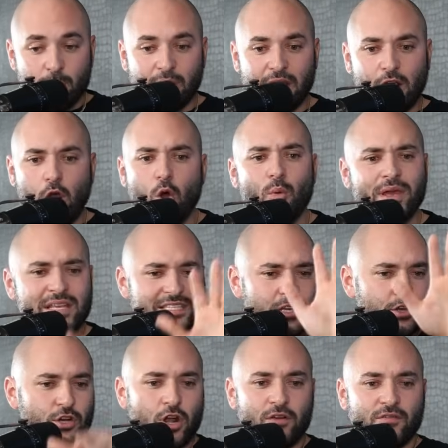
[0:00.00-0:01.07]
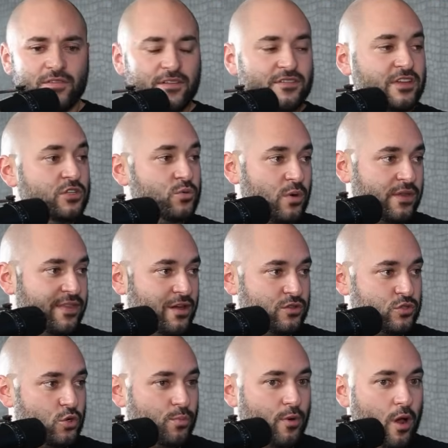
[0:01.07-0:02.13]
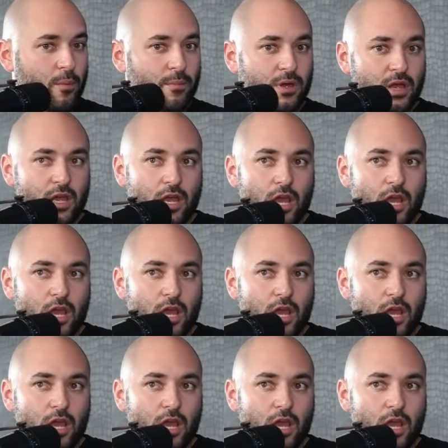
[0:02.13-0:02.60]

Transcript: We're like, oh, we can sell your art 15, 20,000, no problem.